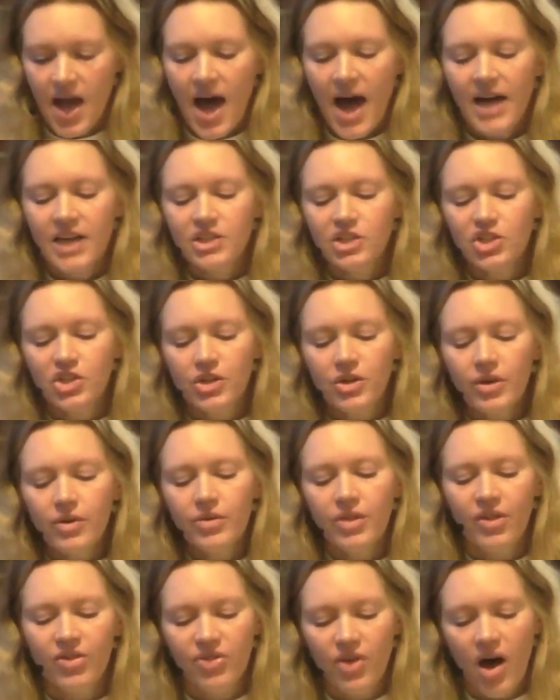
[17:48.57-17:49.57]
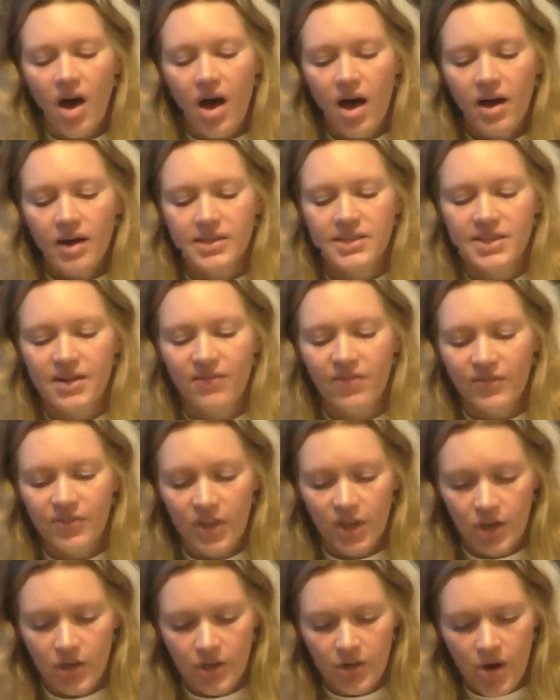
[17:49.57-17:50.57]
undo the thongs of
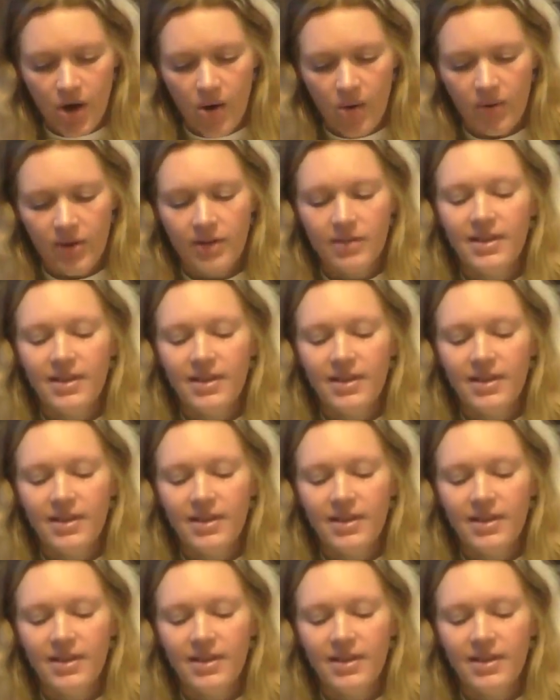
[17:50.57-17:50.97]
the yoke,